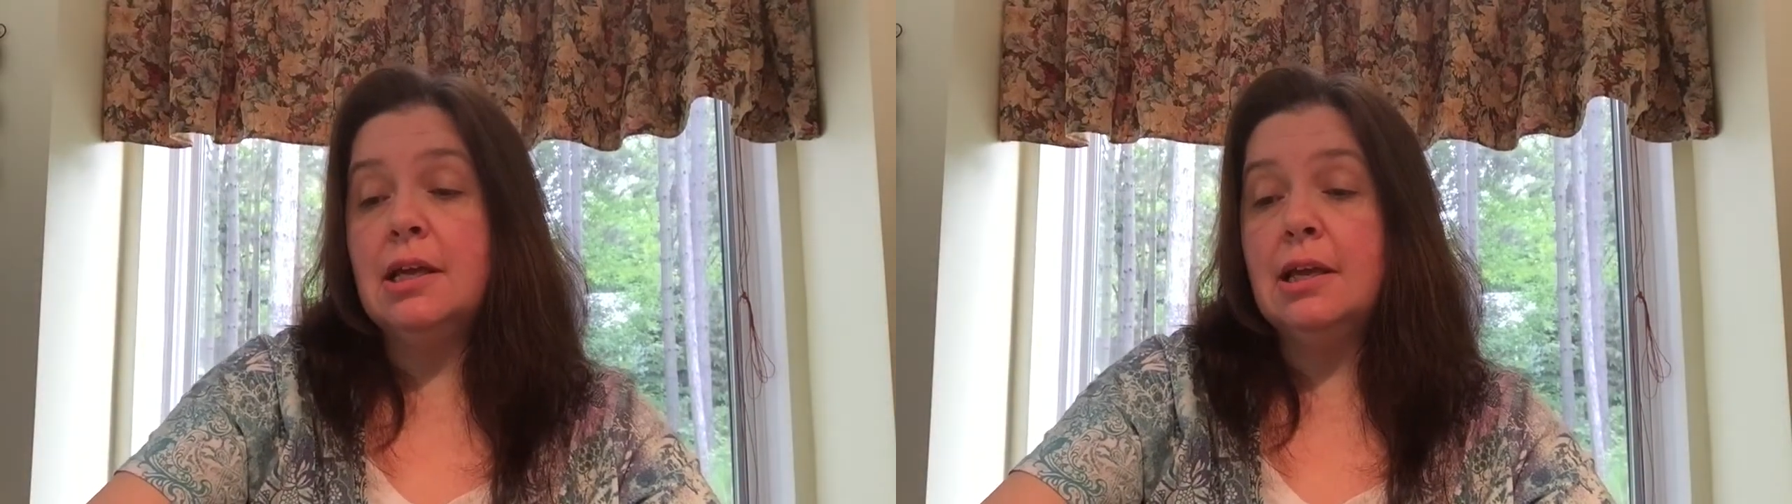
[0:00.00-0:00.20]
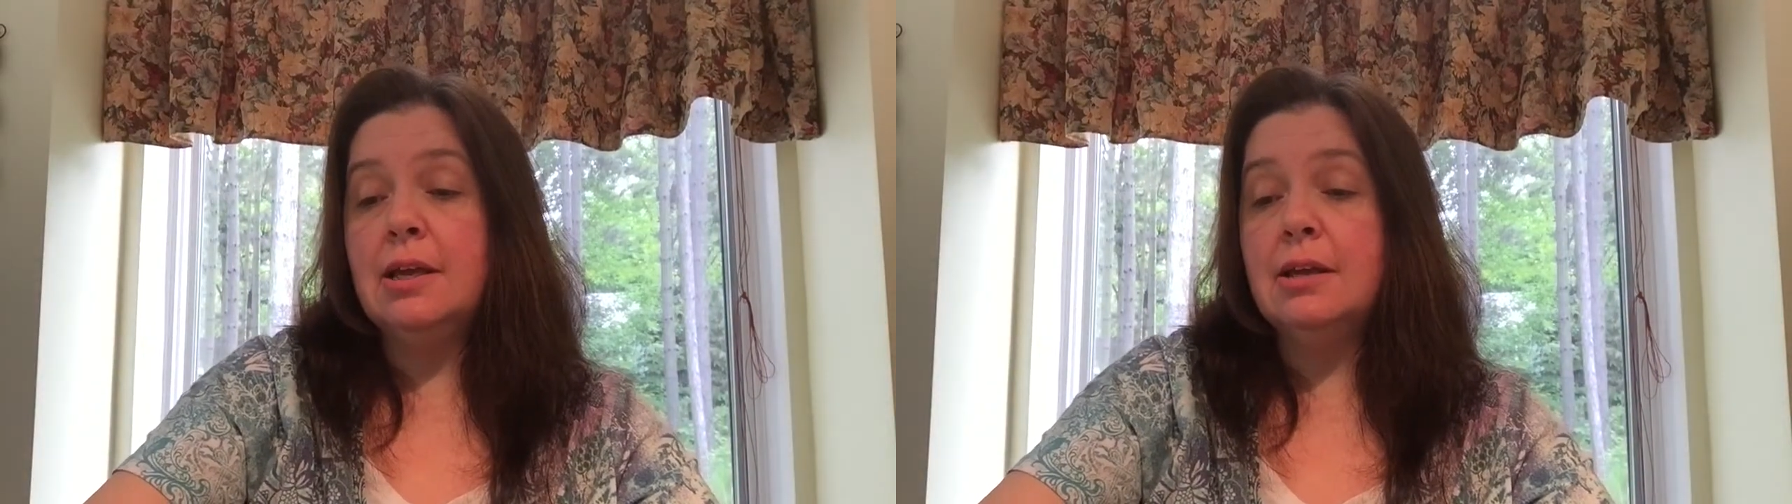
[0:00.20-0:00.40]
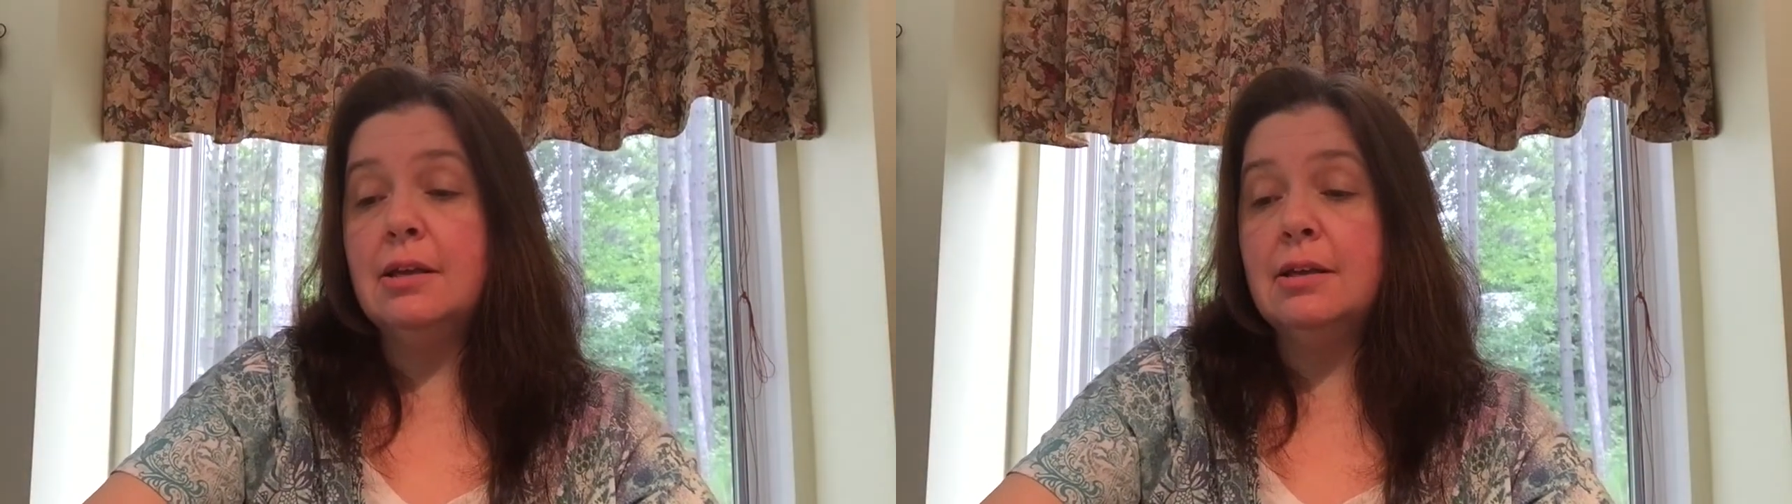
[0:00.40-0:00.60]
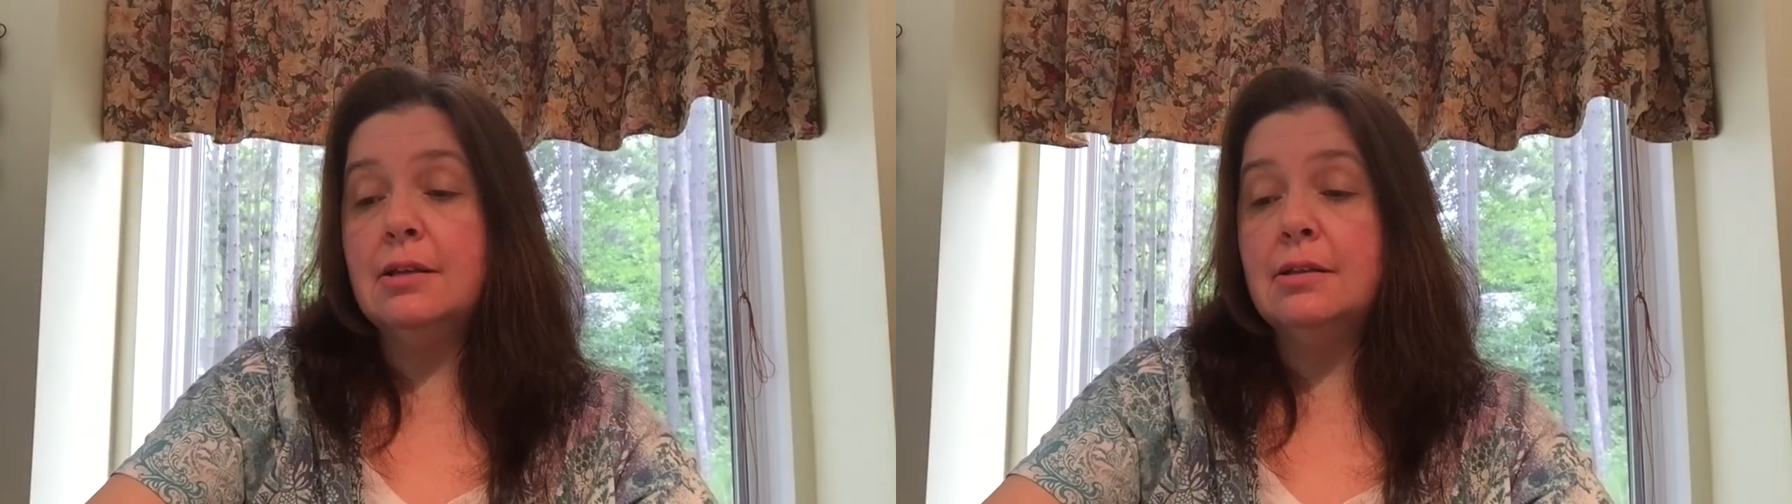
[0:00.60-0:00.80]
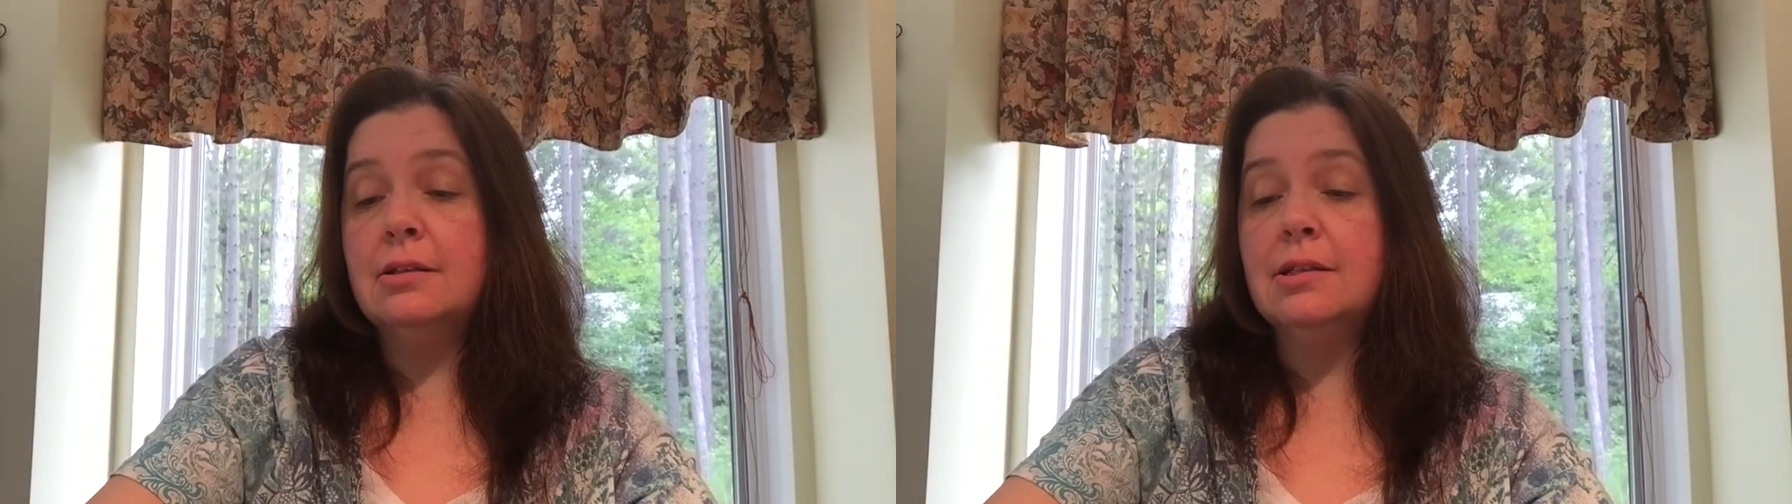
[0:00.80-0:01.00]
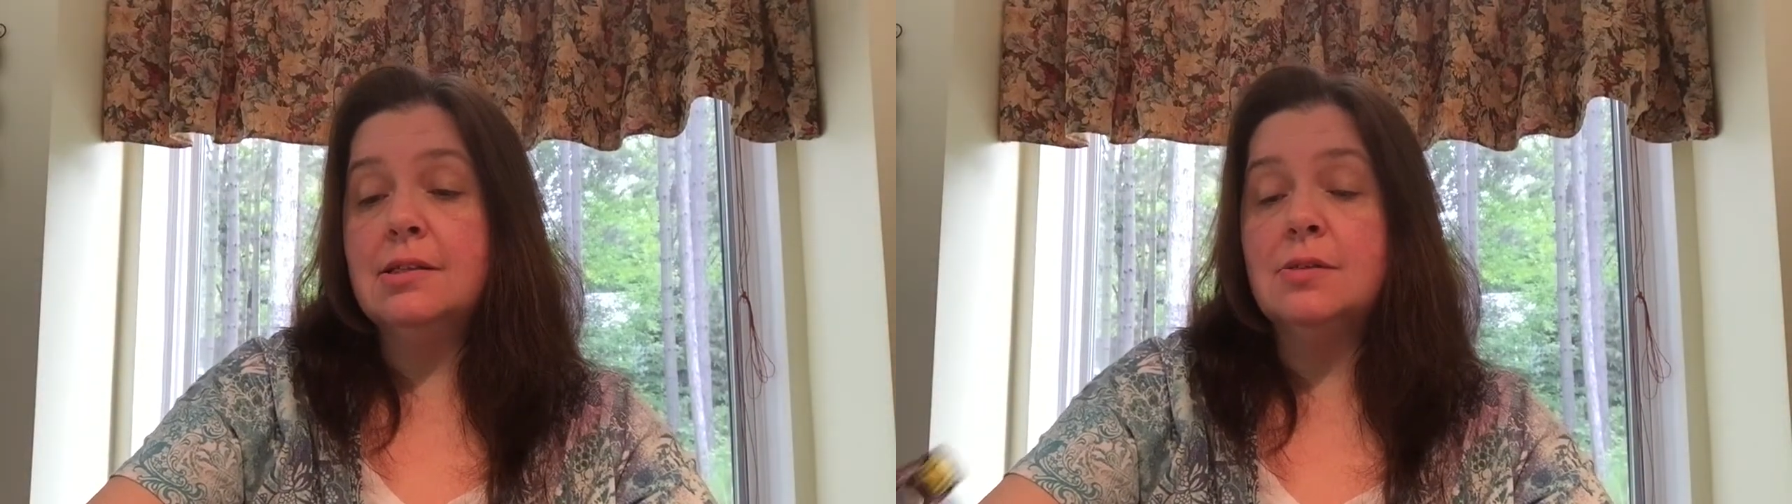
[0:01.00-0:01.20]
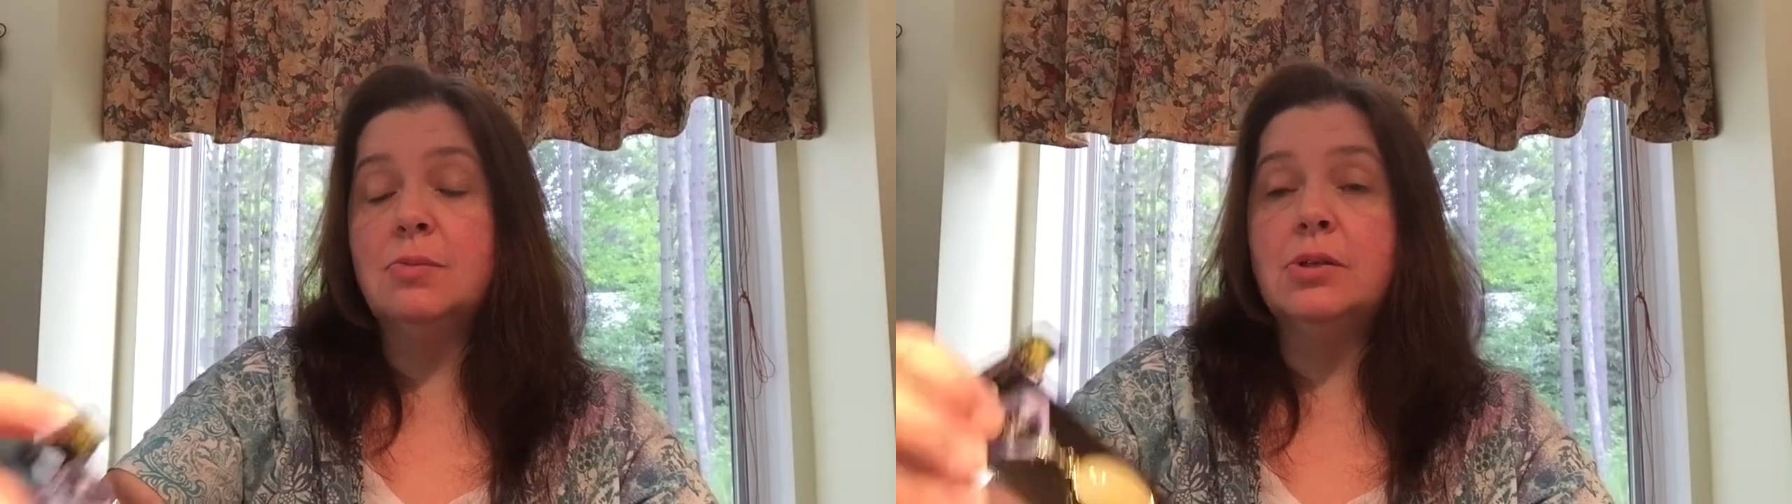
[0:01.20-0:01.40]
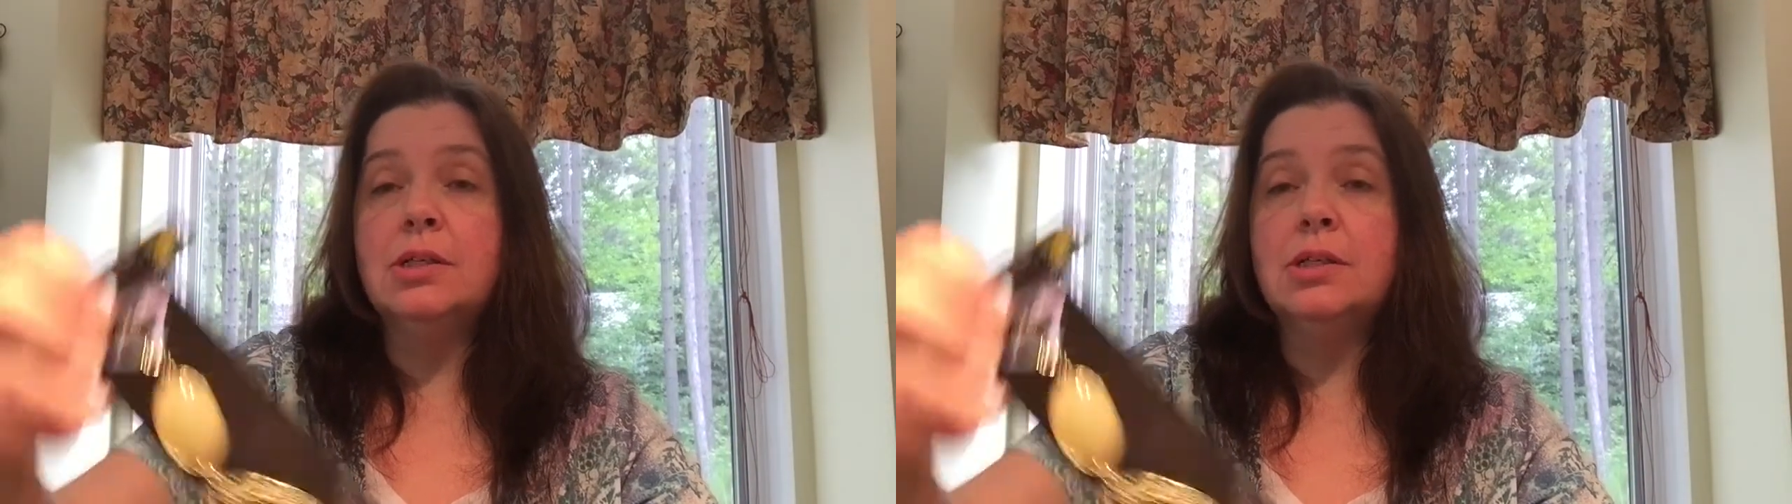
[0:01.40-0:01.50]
And this one